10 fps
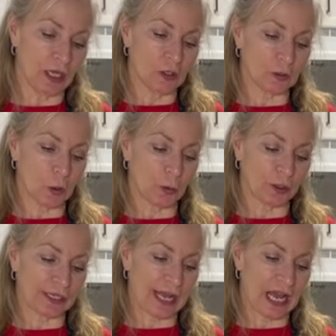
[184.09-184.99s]
So we're
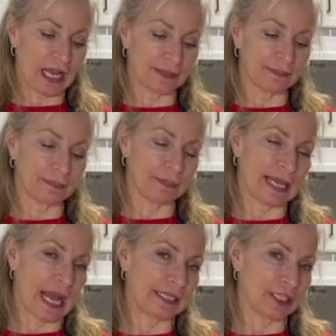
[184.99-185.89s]
going to add, be
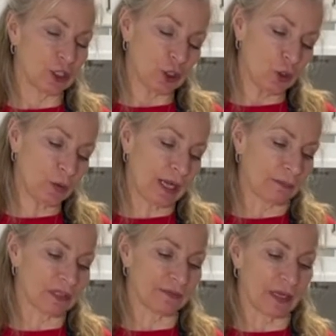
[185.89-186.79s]
adding two
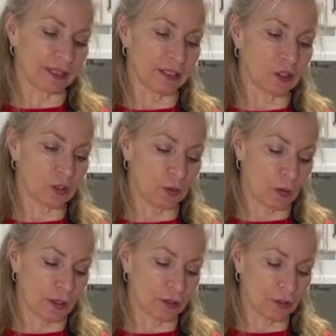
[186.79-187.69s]
cups of onions to
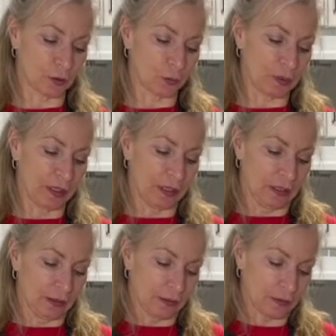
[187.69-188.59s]
our soup.
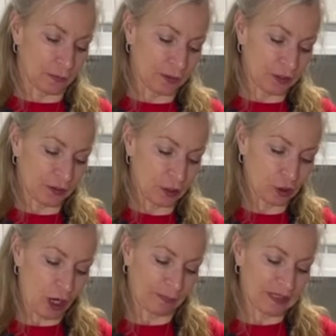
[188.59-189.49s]
So we're just going to
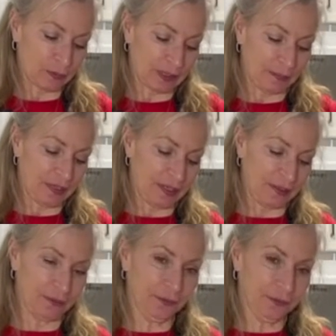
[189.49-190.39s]
chop this one up
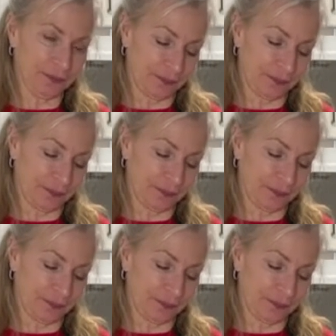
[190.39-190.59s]
here.